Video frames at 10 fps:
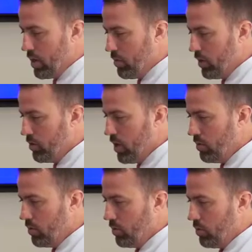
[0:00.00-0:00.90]
help
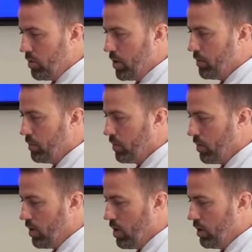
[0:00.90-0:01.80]
educate you a little bit,
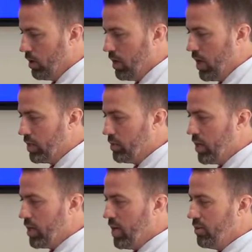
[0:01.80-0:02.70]
all right?
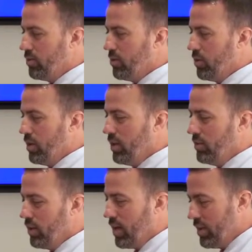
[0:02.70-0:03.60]
Expectations are
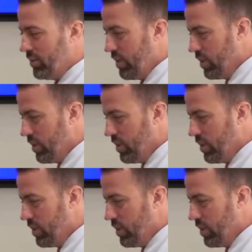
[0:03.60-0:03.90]
realistic. I say